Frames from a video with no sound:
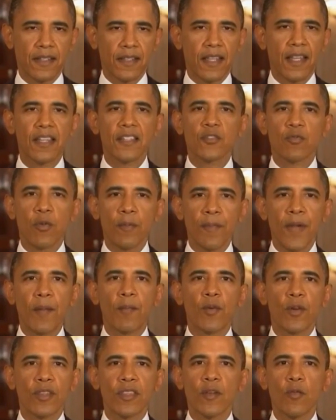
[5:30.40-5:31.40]
Let us
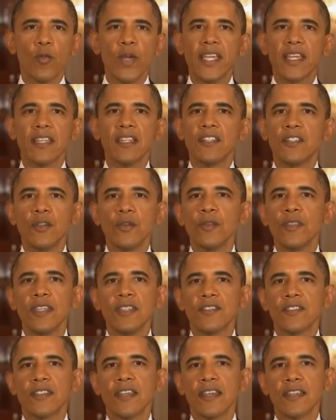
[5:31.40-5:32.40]
remember that we can do
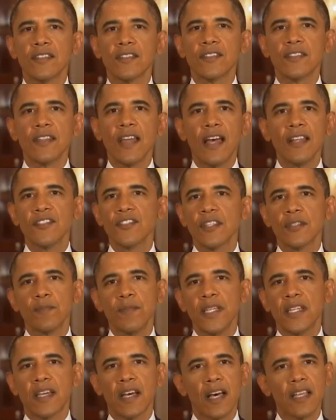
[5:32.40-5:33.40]
these things not just
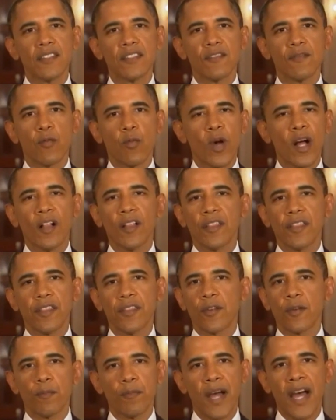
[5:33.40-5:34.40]
because of
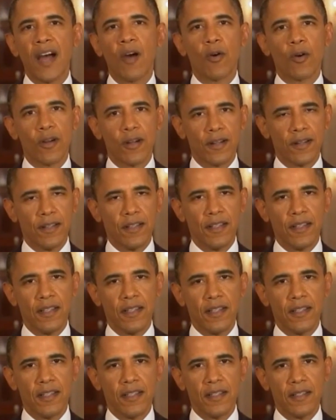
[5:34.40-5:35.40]
wealth or power,
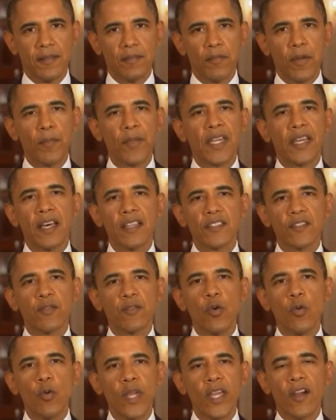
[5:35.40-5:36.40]
but because of
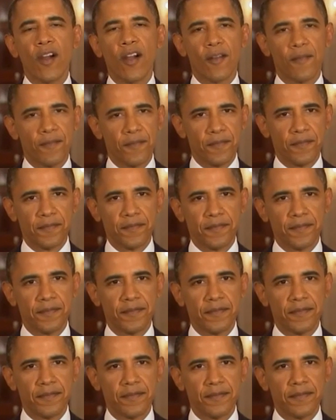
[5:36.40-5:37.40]
who we are.
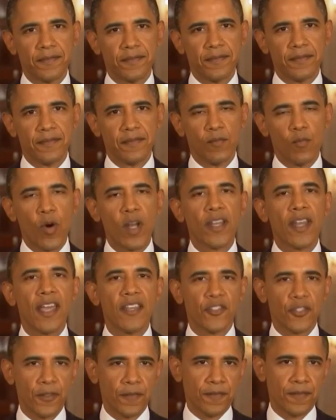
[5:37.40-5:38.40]
One
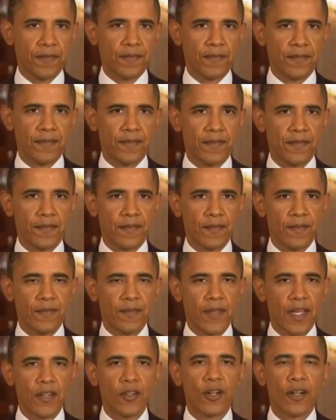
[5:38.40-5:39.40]
nation,
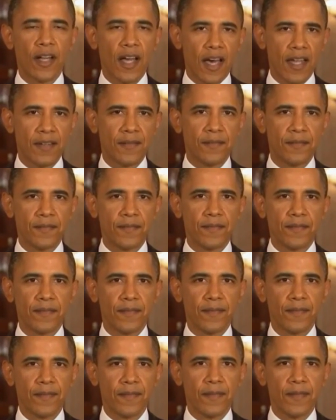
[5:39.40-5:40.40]
under God,
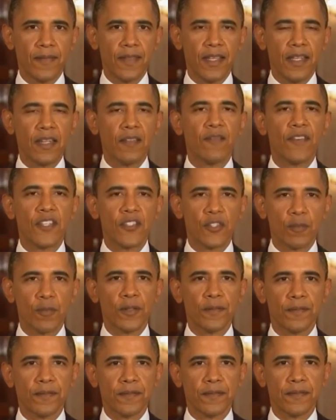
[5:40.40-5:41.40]

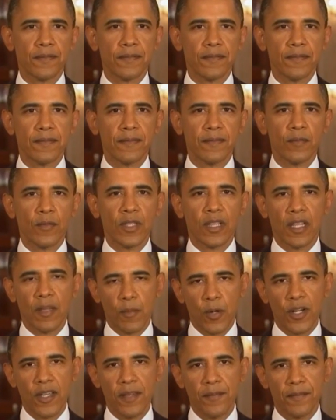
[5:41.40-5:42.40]
indivisible, with
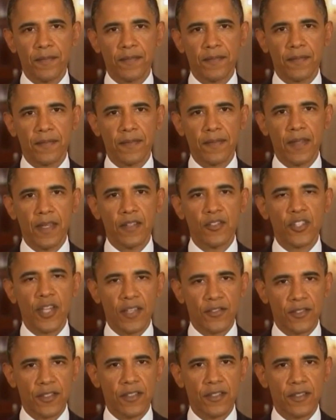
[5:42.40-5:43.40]
liberty and
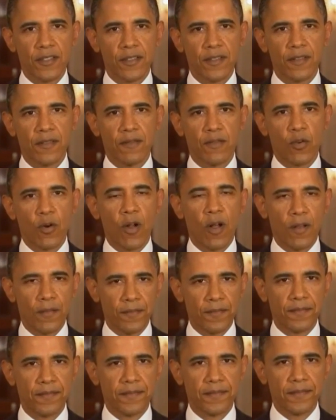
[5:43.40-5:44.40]
justice for all.